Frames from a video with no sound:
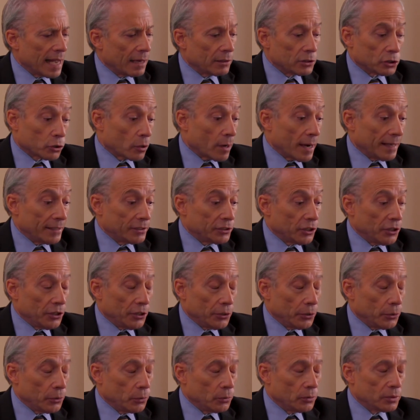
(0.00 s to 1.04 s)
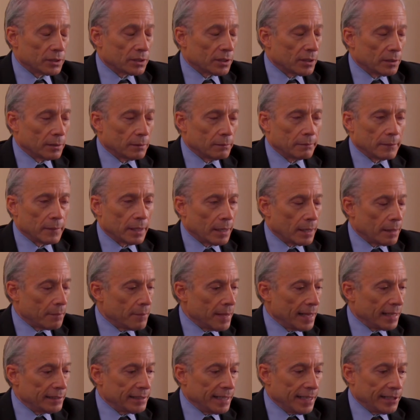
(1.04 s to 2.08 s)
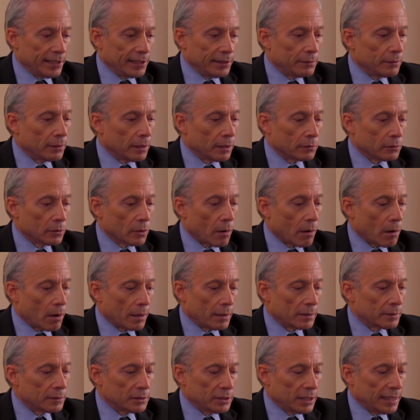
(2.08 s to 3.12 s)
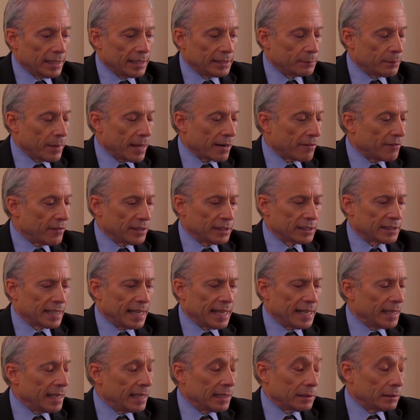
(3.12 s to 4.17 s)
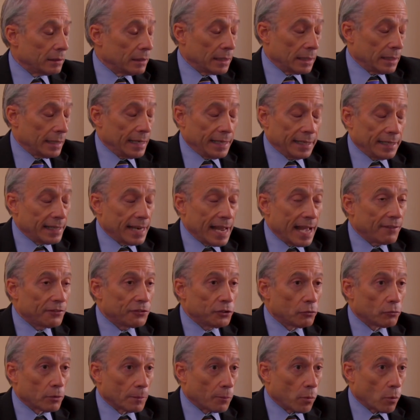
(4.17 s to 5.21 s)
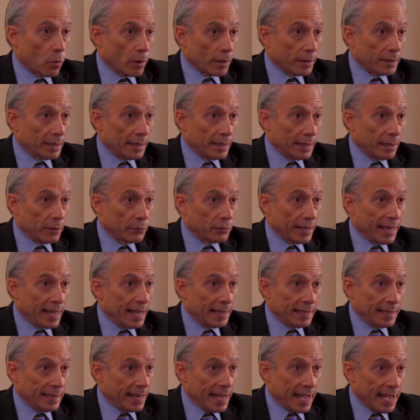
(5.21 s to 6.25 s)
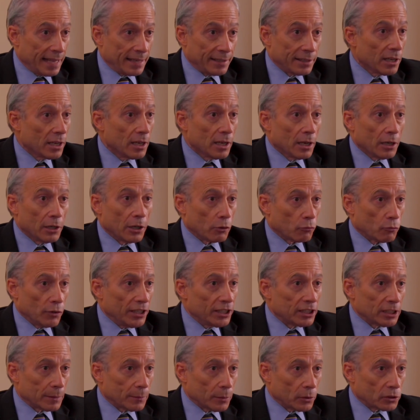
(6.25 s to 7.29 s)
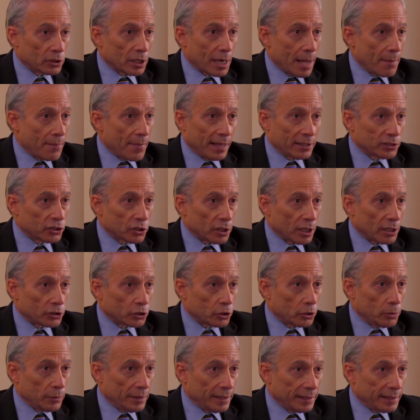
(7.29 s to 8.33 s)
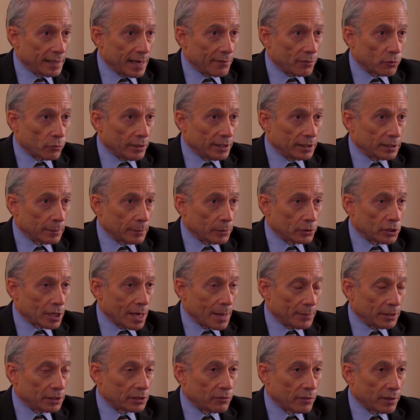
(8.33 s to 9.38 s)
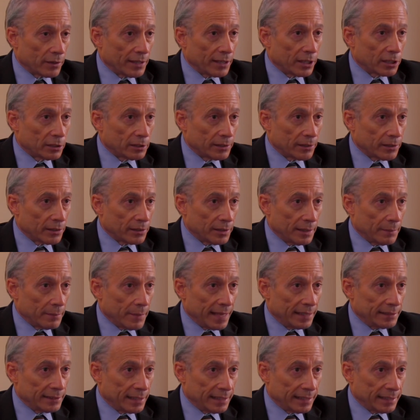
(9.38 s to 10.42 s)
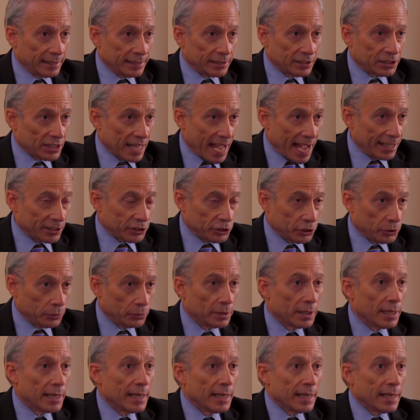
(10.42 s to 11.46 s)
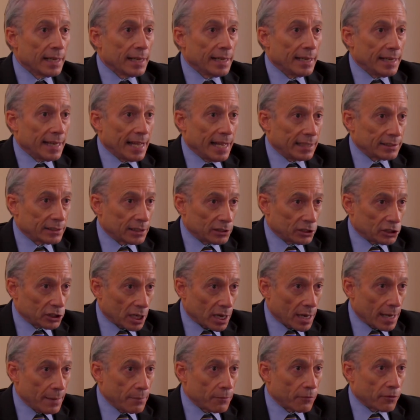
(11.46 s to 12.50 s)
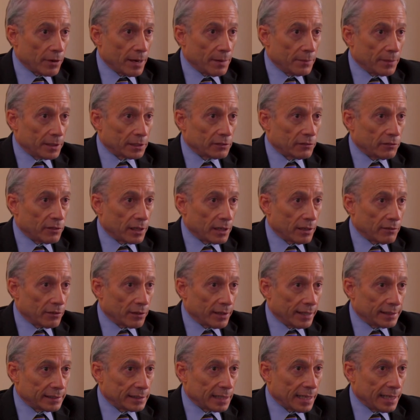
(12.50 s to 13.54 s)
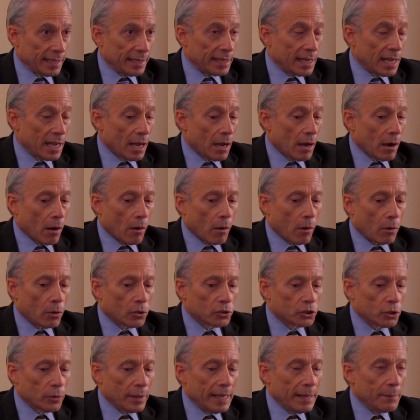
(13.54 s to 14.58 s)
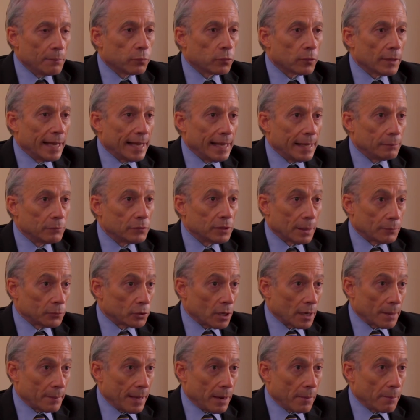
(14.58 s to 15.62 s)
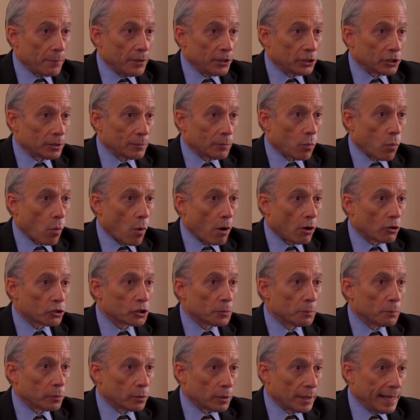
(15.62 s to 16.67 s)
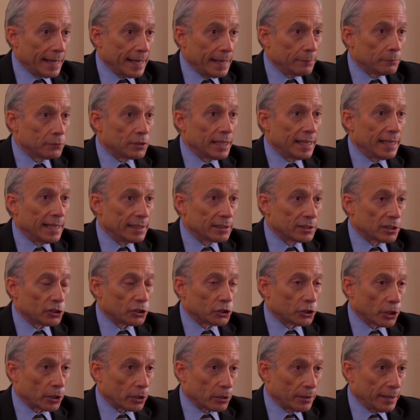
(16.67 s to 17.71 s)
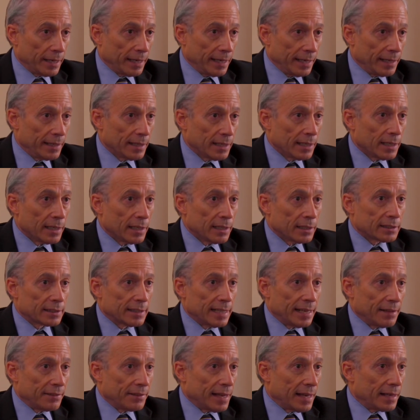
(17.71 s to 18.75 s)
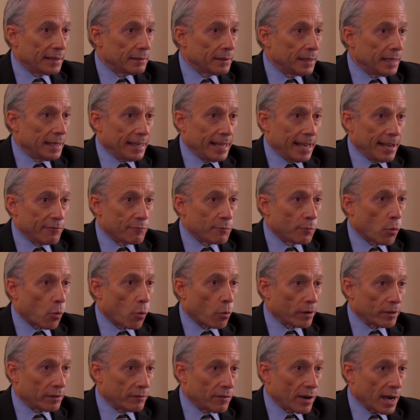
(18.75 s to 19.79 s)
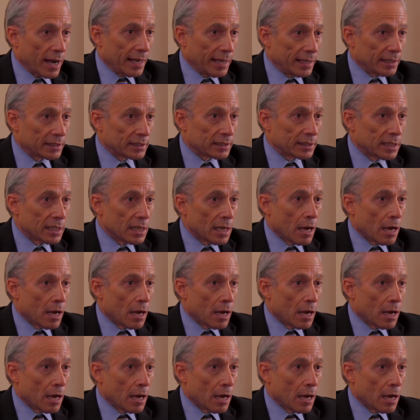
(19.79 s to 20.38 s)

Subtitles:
tried to use the mandated law to his benefit and say he didn't have to report. He had a reasonable time. That's not true. He didn't have a reasonable time. It's very clear in the mandated statute. He has a time frame that's very, very tight. Also, he blamed, I'm talking about Bishop Walsh, blamed his attorney, saying that he gave him poor advice.